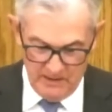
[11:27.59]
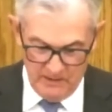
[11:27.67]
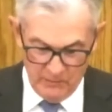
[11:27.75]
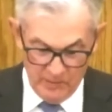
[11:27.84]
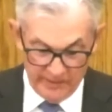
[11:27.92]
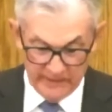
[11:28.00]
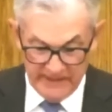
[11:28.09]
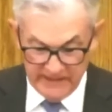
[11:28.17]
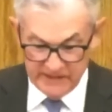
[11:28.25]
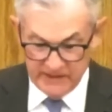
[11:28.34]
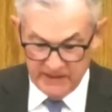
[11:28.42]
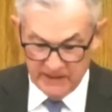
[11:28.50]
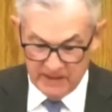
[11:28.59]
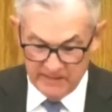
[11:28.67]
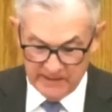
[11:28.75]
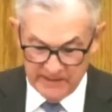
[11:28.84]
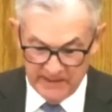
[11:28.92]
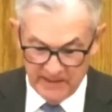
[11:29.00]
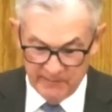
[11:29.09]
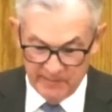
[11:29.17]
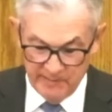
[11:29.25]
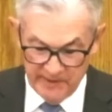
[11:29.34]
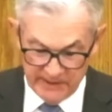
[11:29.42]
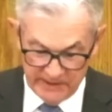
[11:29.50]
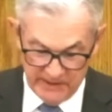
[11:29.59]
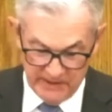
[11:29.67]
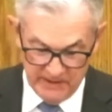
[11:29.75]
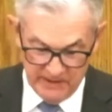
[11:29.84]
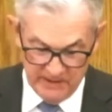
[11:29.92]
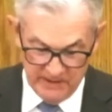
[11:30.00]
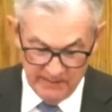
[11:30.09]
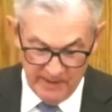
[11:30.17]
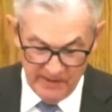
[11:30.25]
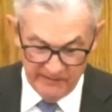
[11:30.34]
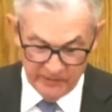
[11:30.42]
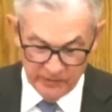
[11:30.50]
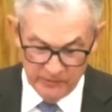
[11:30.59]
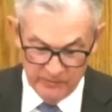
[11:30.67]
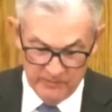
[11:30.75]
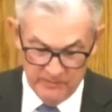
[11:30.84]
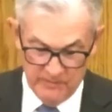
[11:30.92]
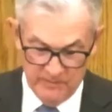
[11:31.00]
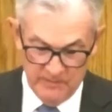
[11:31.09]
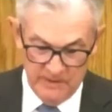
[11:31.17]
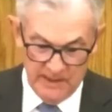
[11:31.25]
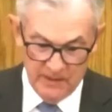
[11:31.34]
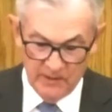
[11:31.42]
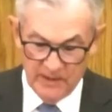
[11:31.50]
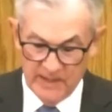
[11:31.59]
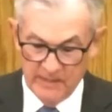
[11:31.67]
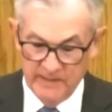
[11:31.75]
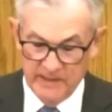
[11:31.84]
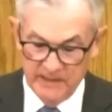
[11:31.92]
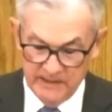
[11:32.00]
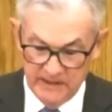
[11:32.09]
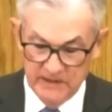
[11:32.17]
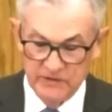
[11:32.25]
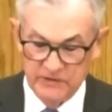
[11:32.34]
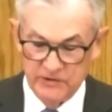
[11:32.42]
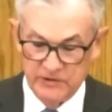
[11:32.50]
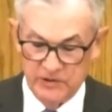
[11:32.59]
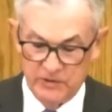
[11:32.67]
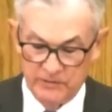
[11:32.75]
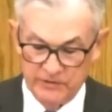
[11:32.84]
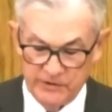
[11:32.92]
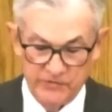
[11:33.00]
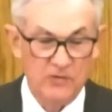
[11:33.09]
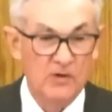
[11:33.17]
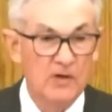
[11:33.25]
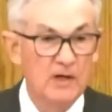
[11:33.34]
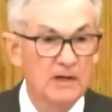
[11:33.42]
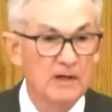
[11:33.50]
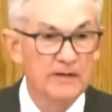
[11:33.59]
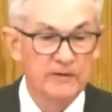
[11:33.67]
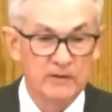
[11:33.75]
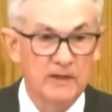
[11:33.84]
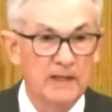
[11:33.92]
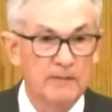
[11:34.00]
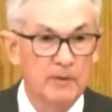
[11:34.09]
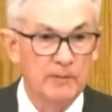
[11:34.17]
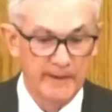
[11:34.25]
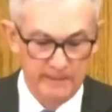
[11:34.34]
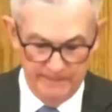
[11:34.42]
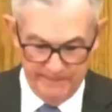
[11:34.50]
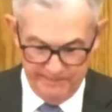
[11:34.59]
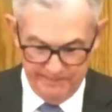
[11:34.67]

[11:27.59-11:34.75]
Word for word: While the latest economic data have been mixed, in my view, our economy continues to show strong underlying momentum.